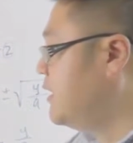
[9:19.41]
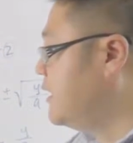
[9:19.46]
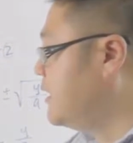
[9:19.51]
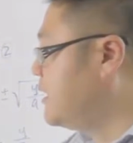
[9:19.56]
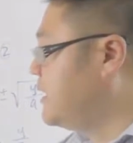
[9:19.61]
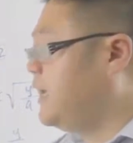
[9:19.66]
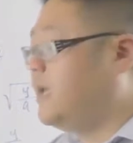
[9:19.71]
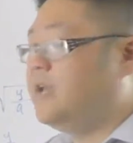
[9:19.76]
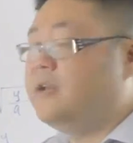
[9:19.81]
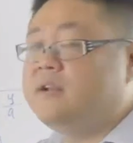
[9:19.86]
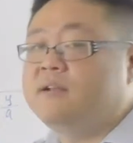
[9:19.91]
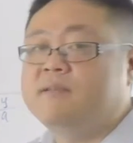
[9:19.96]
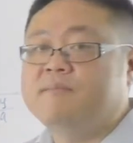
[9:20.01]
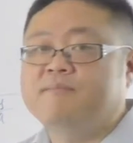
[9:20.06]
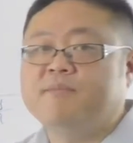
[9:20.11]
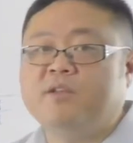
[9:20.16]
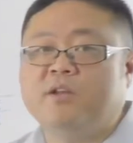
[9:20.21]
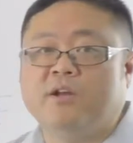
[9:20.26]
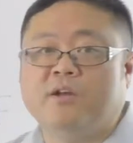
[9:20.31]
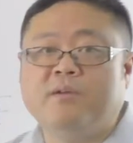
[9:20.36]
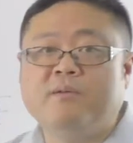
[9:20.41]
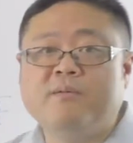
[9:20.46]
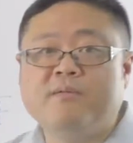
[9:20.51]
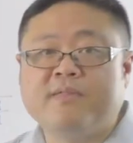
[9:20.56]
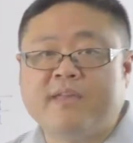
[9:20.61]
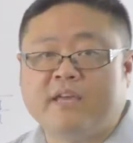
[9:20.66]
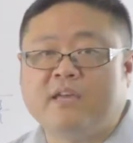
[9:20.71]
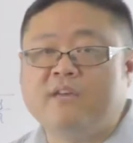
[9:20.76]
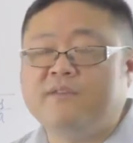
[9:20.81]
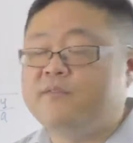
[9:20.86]
Again, you know,
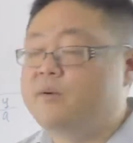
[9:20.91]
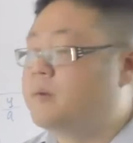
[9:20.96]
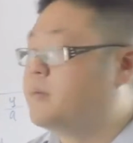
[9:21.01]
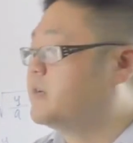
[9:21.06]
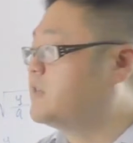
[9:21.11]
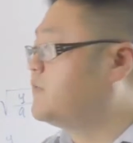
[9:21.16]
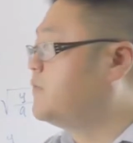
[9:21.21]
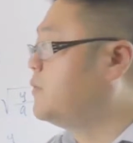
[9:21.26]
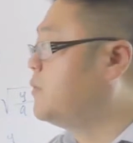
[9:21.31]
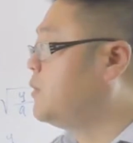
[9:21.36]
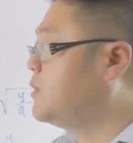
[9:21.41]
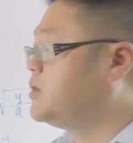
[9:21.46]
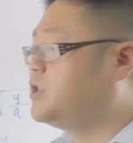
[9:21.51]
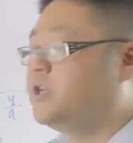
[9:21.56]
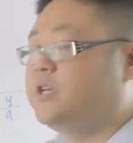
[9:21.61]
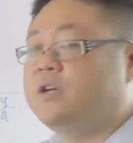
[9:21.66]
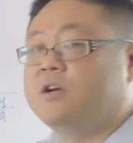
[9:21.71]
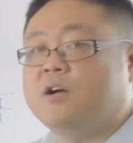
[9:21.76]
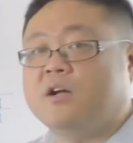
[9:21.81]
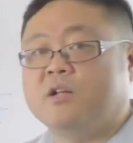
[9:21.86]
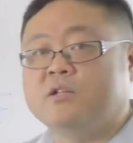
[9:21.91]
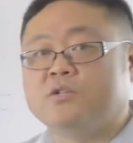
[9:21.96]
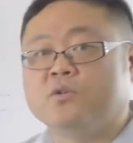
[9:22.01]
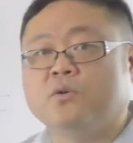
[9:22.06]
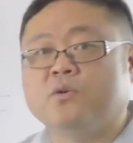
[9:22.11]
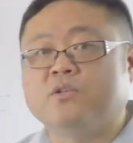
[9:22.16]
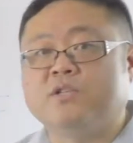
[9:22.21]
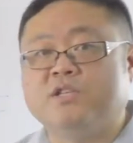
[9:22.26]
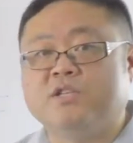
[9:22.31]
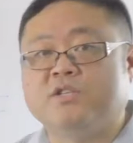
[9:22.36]
thank you very much for watching. I'll
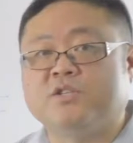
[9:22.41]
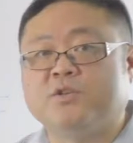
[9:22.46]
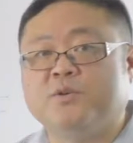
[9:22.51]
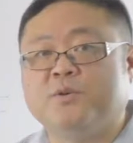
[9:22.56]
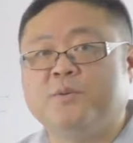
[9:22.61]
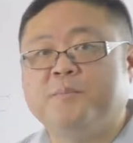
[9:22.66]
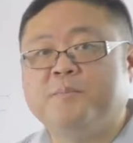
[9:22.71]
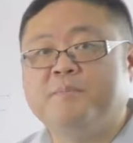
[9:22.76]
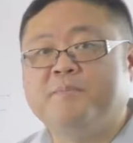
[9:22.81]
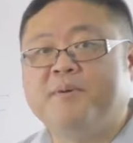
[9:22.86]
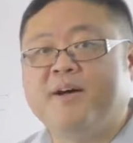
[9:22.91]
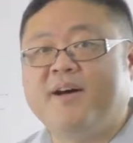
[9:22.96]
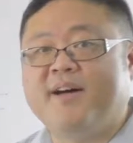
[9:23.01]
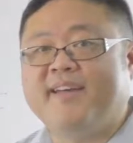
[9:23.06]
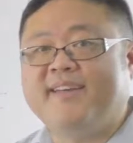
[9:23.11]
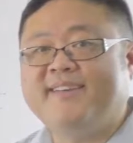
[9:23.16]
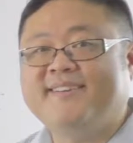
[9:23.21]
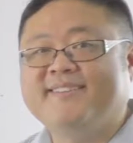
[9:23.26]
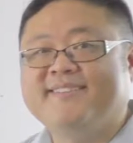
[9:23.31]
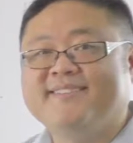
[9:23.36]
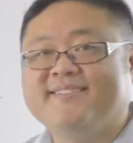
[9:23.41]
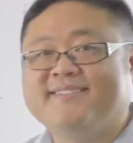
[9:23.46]
talk to you soon. Bye.